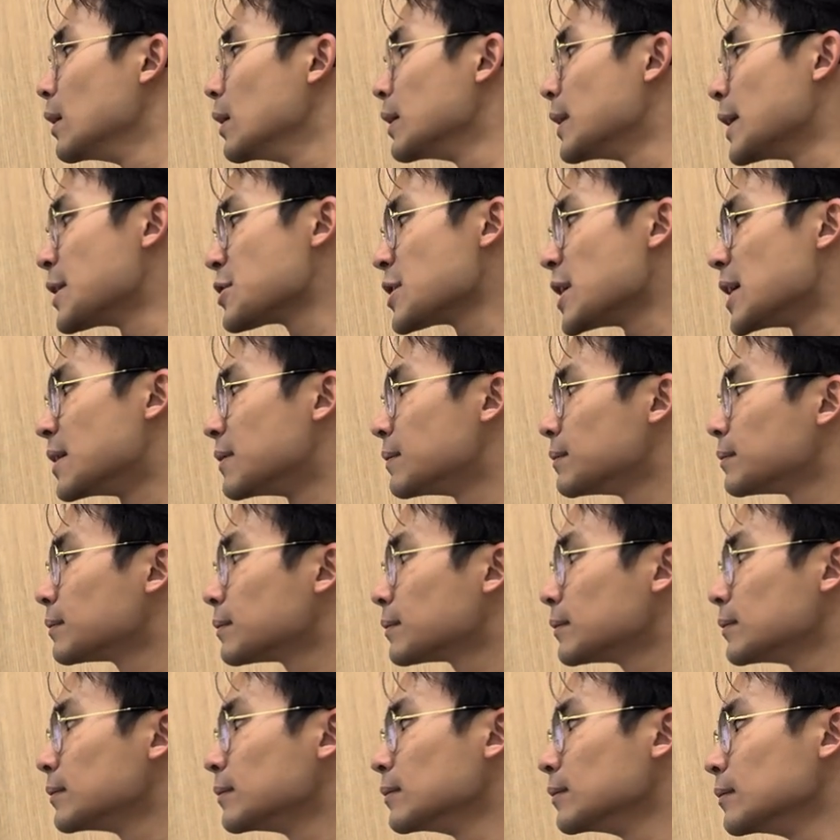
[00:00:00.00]
Petra,
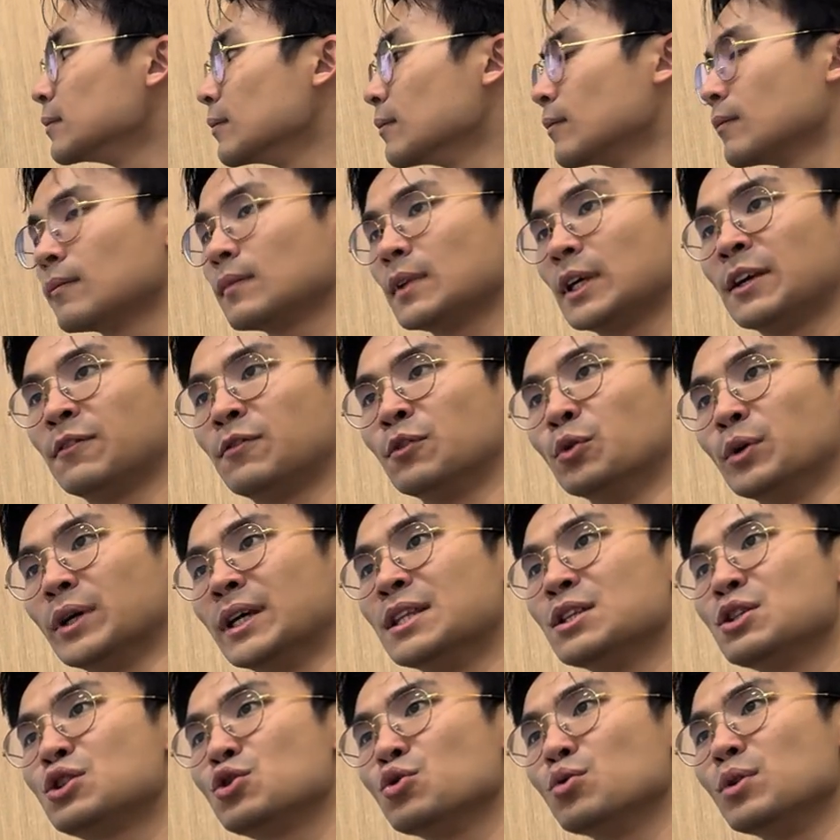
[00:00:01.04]
if you
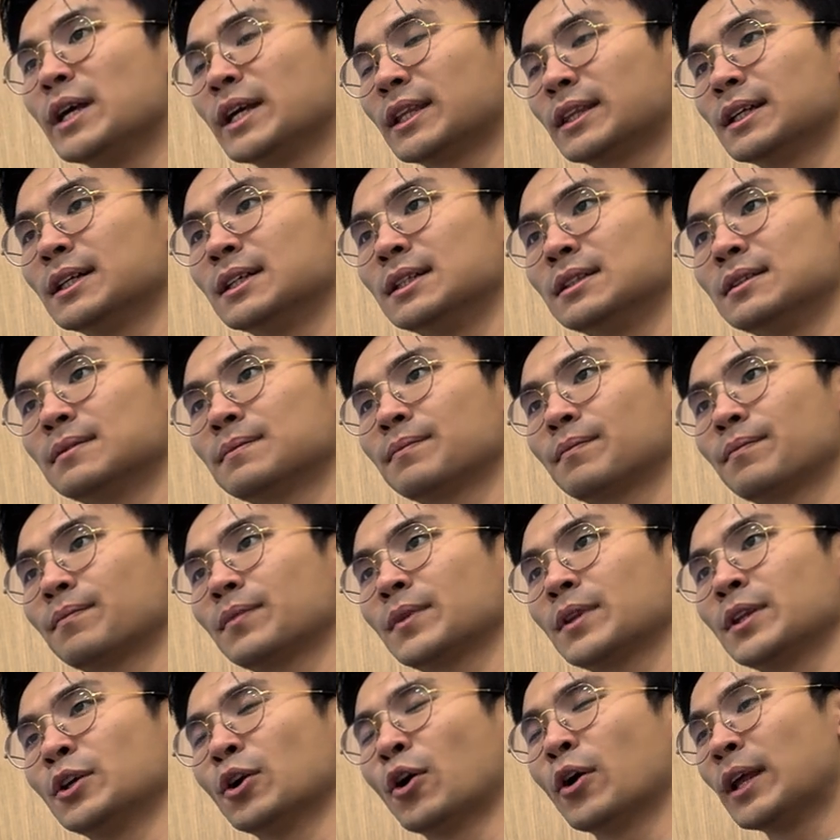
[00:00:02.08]
insulator,
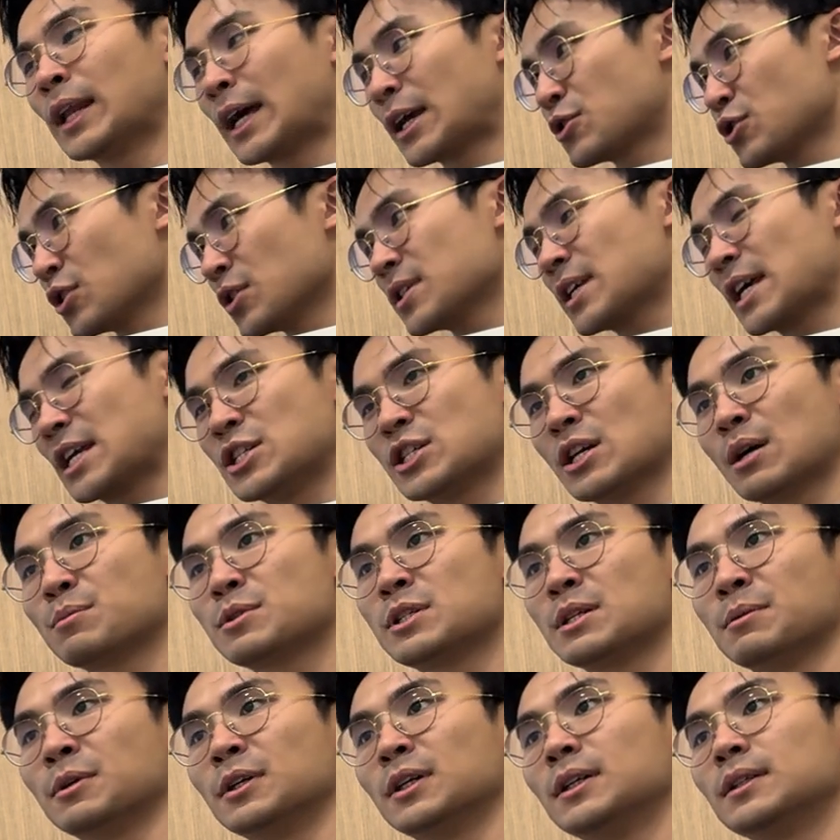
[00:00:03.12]
your electrons can jump
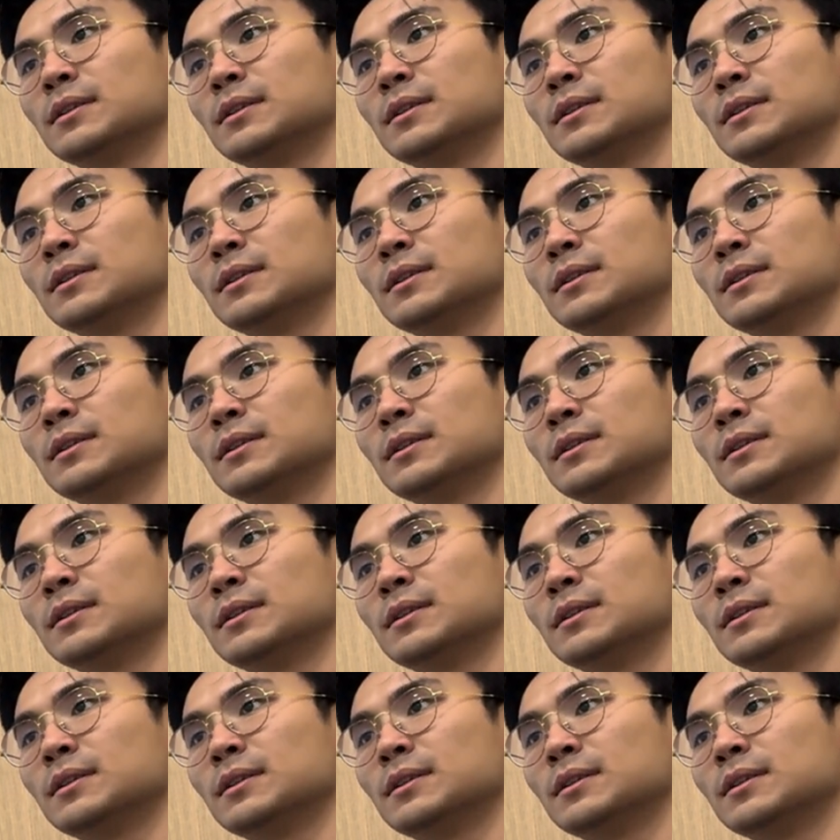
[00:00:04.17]
ship.